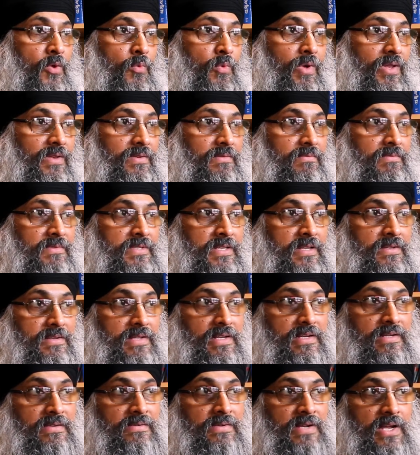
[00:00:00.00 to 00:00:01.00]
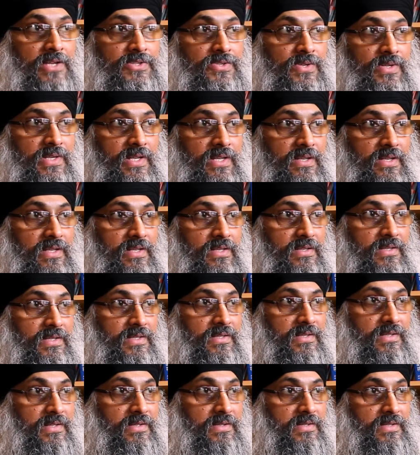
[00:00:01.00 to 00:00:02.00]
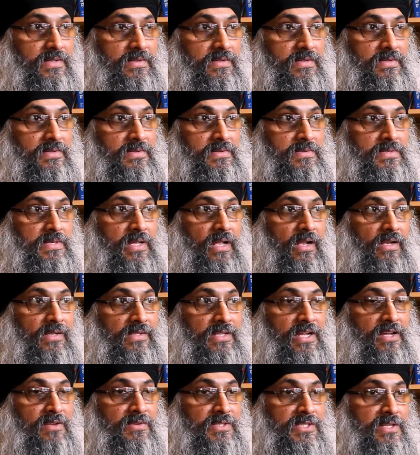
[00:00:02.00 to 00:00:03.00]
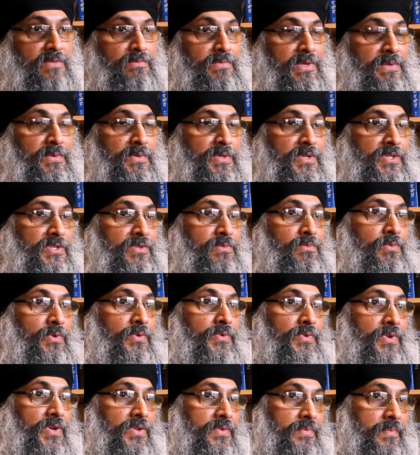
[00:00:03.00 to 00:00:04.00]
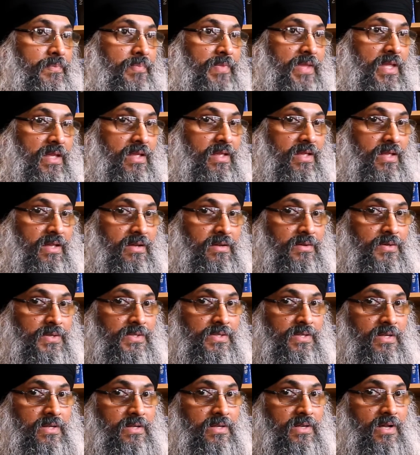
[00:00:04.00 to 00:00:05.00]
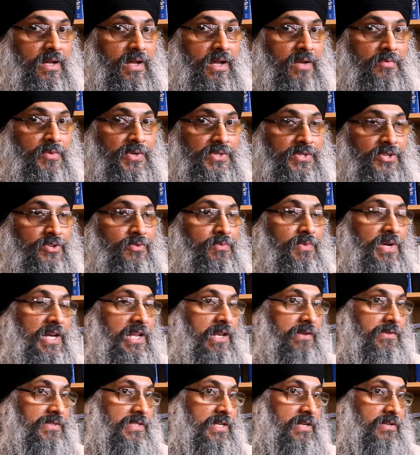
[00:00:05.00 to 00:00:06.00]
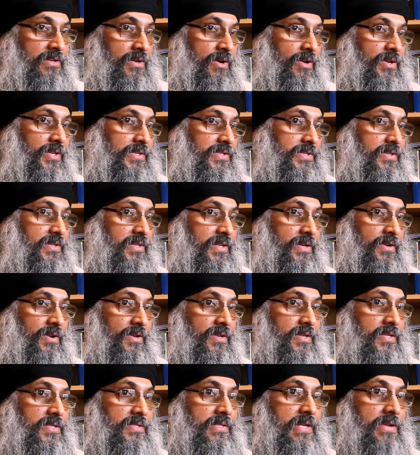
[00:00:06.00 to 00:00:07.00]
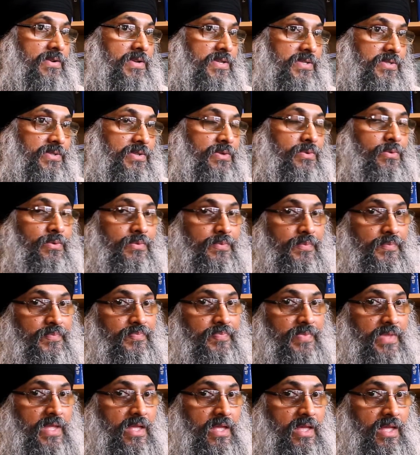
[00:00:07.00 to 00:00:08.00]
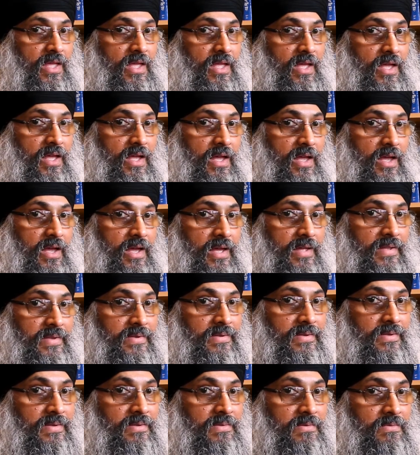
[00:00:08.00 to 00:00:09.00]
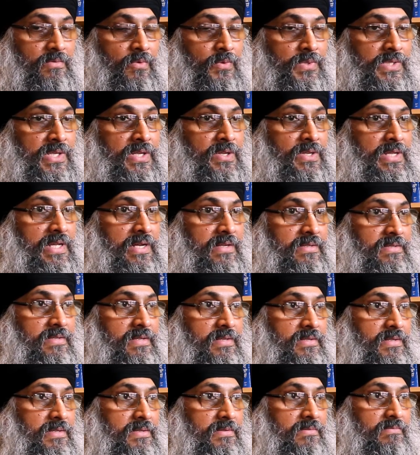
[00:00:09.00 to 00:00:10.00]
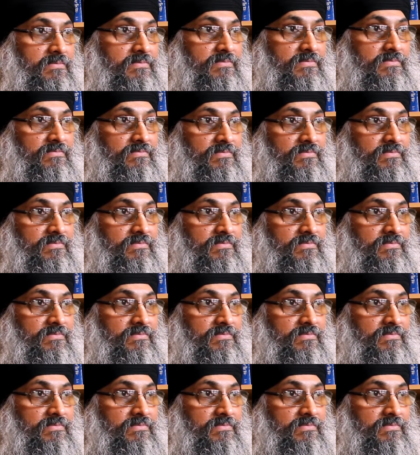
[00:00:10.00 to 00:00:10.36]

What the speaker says: Well, so that gradually settled down simply because you moved on. Because I went to do my A-levels at college rather than staying at school. And mostly at the